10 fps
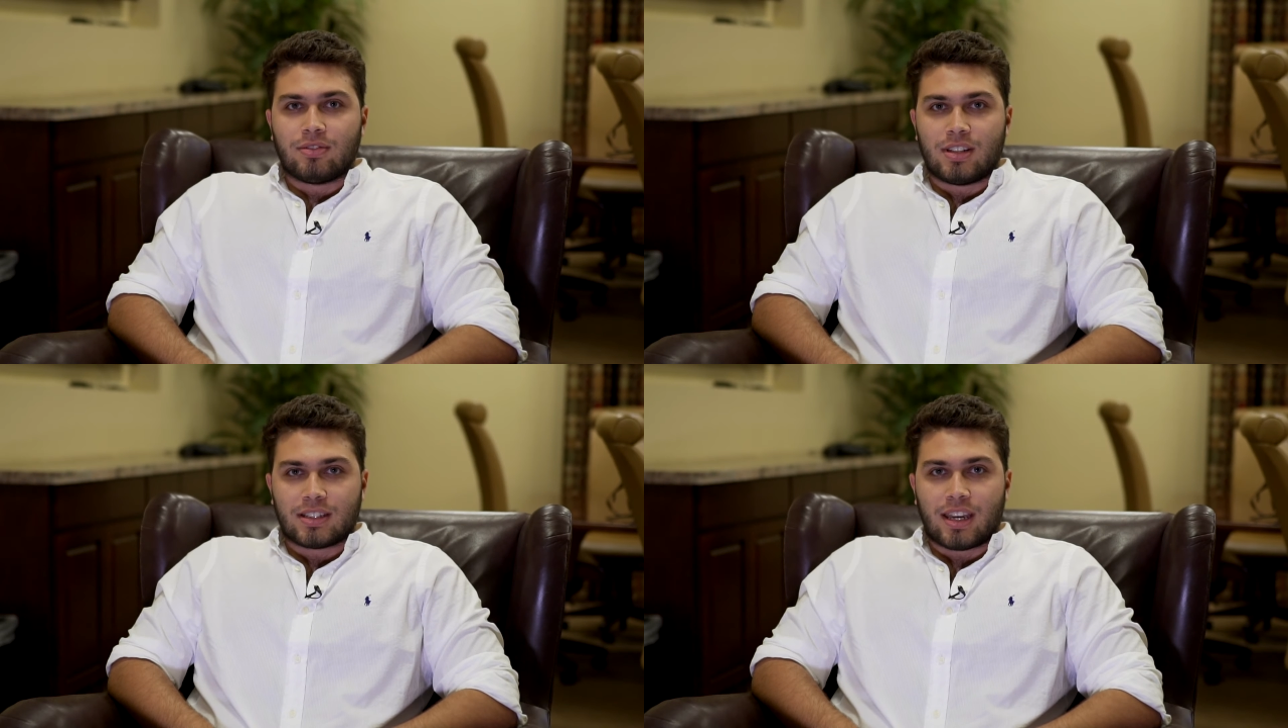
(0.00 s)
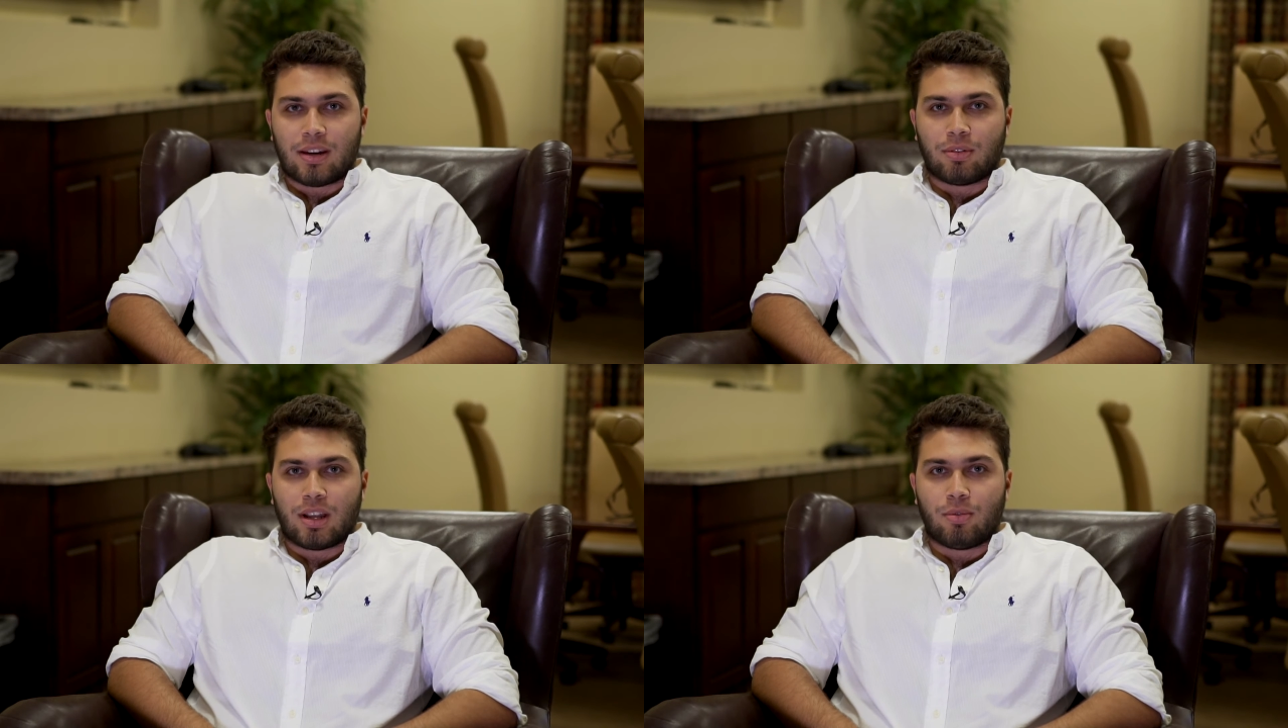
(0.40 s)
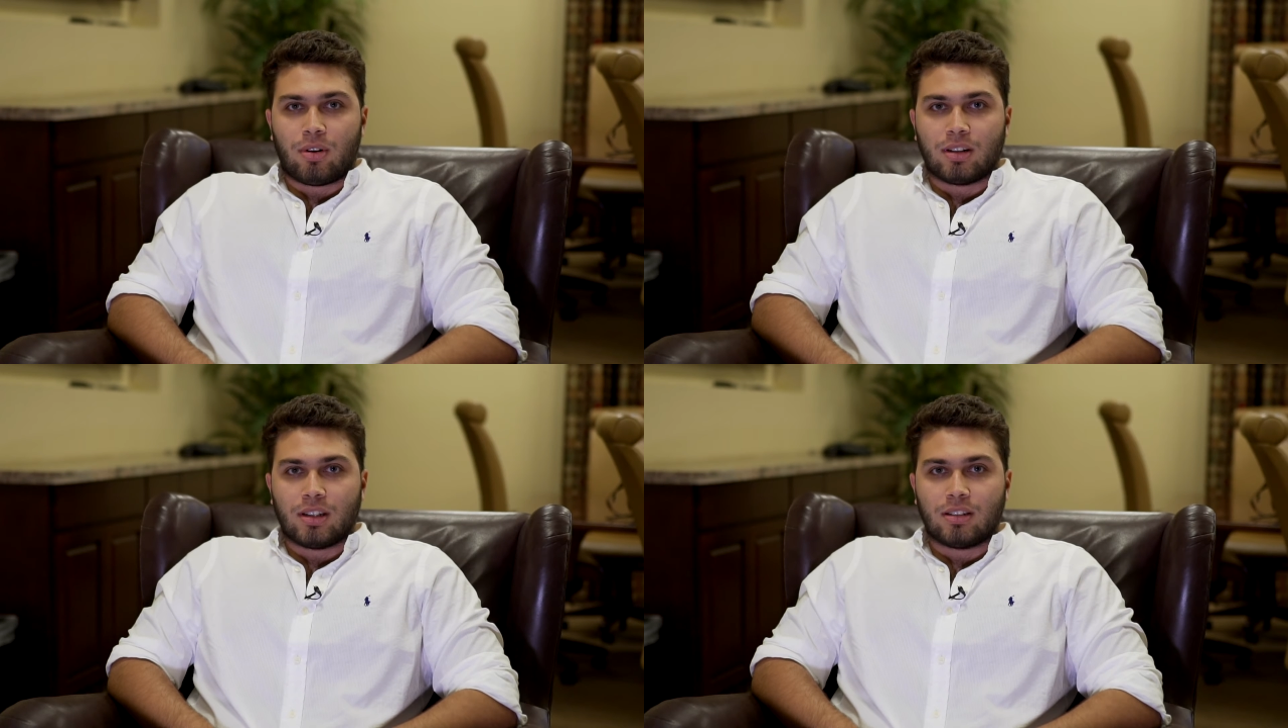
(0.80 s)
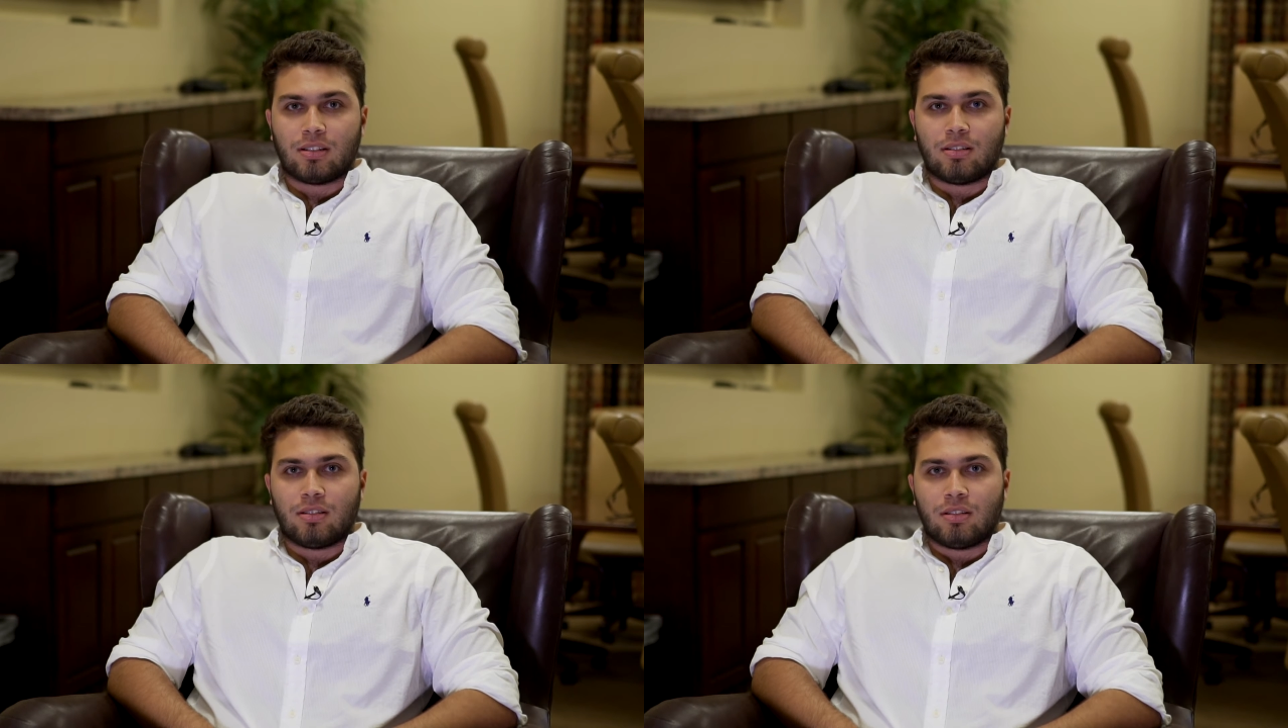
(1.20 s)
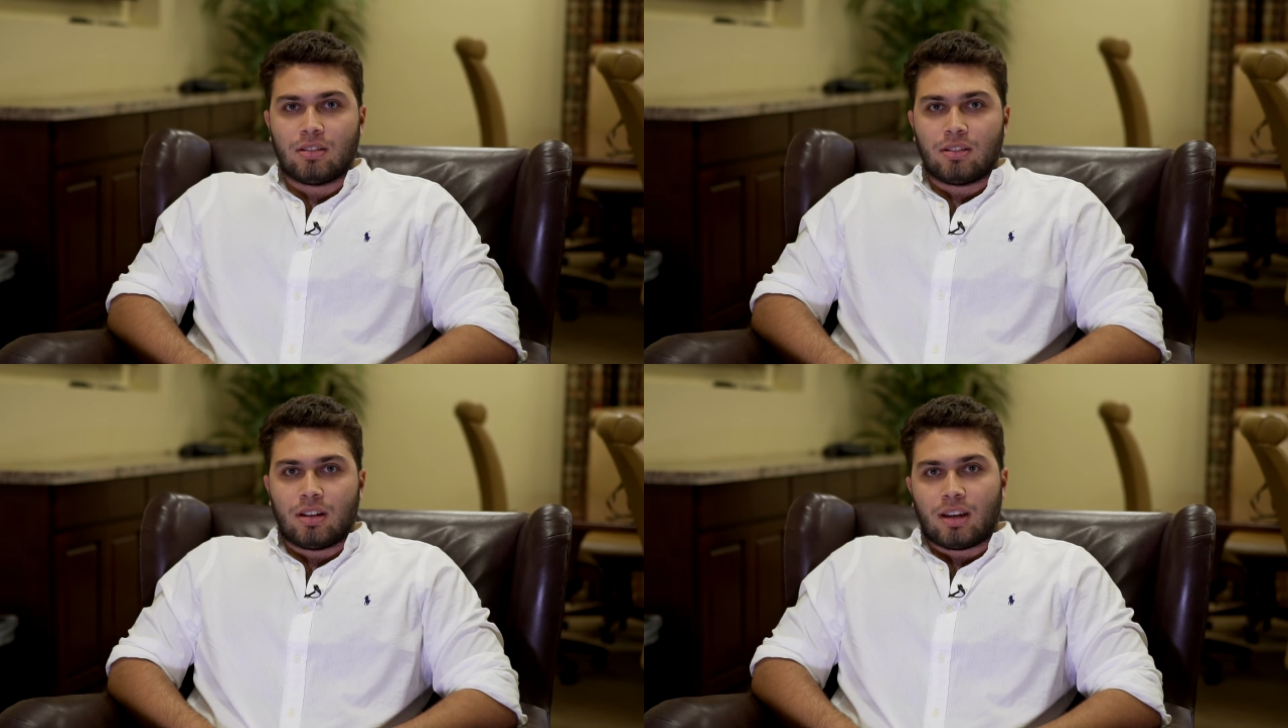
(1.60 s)
dictate what I wanted,
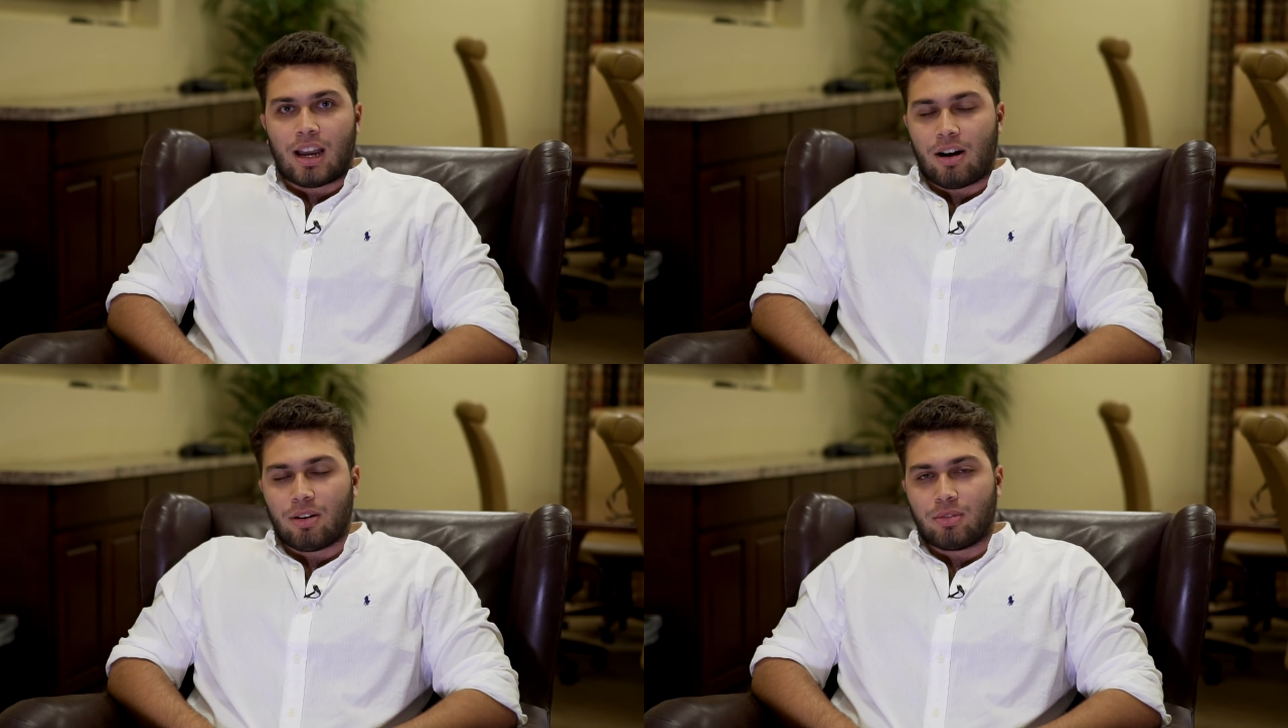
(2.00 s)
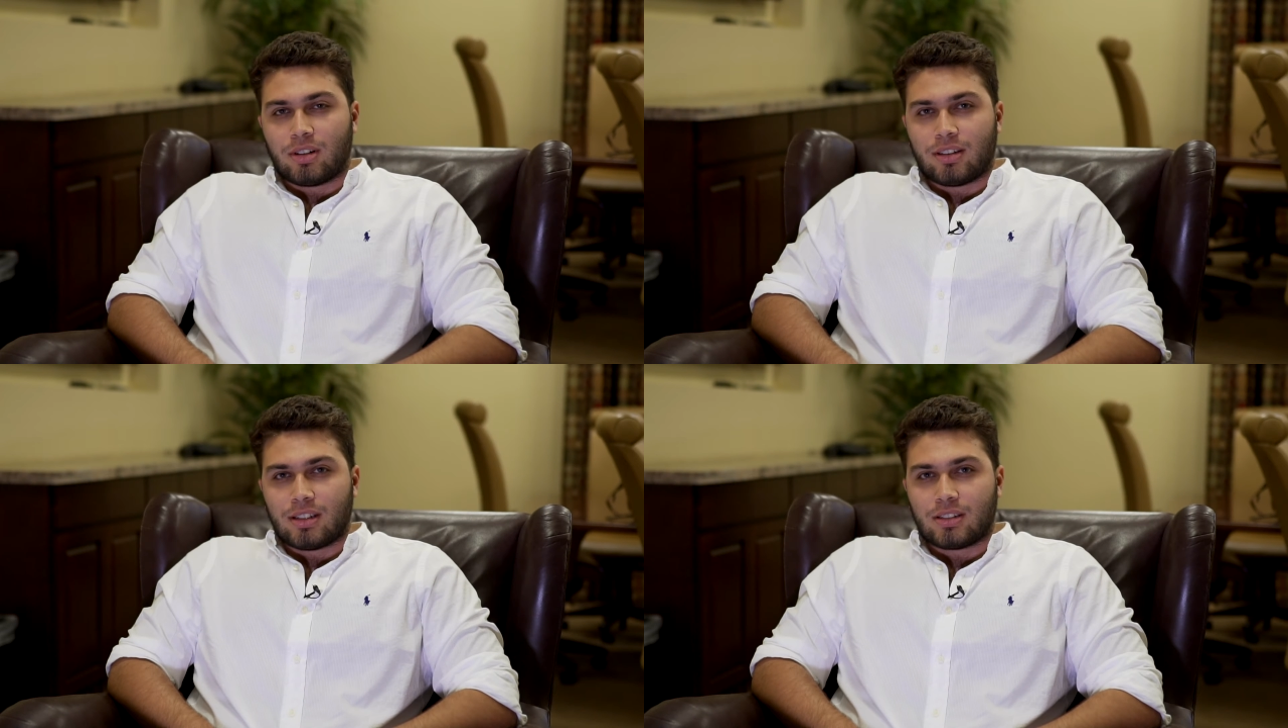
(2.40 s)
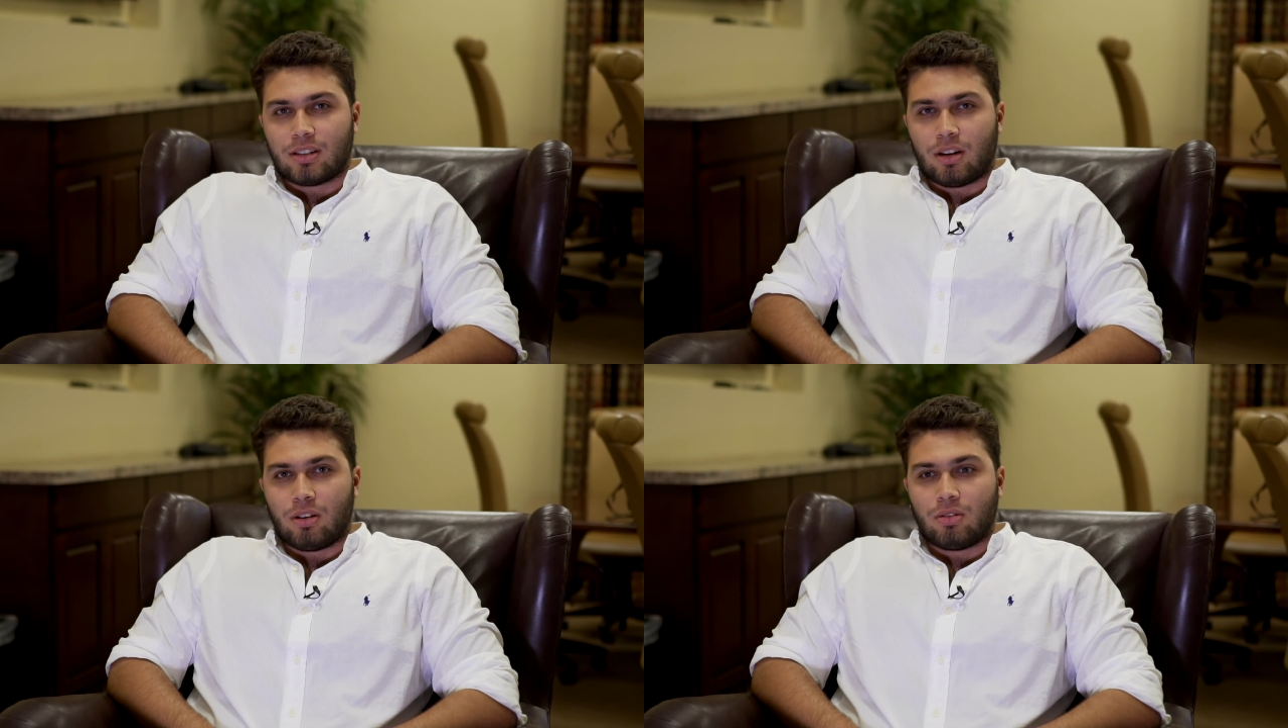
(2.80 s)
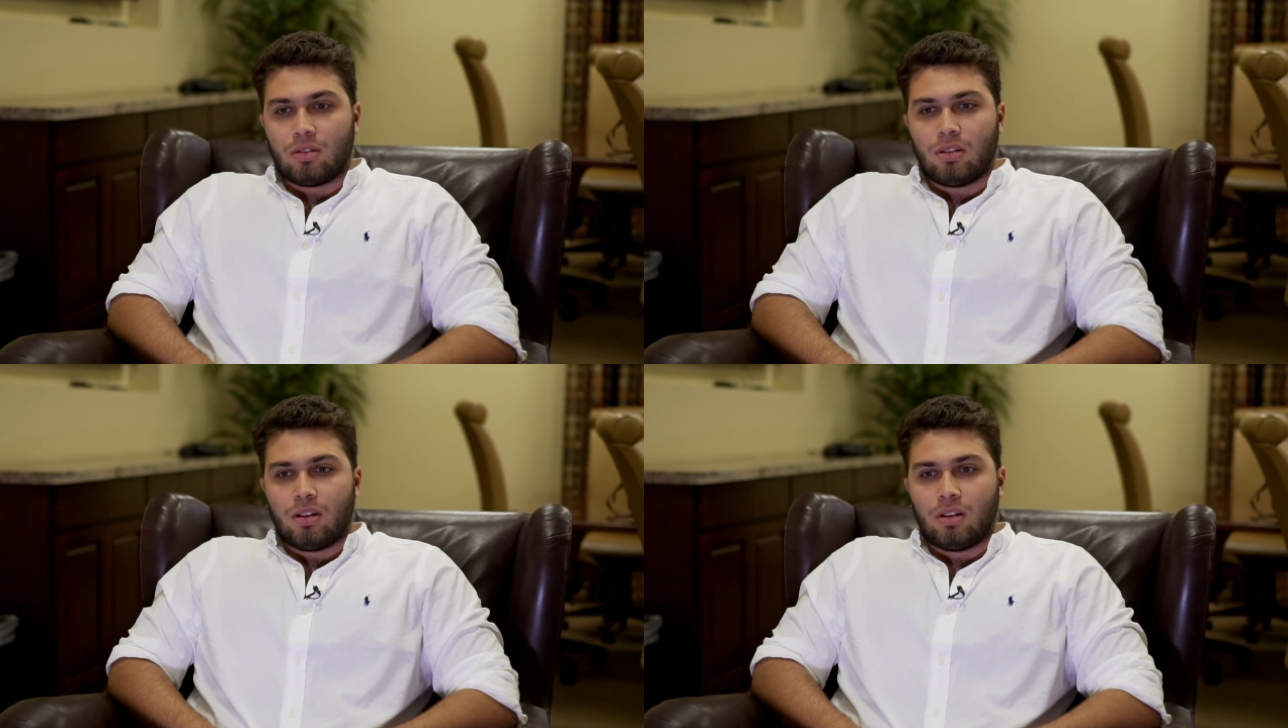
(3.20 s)
how I wanted things to go.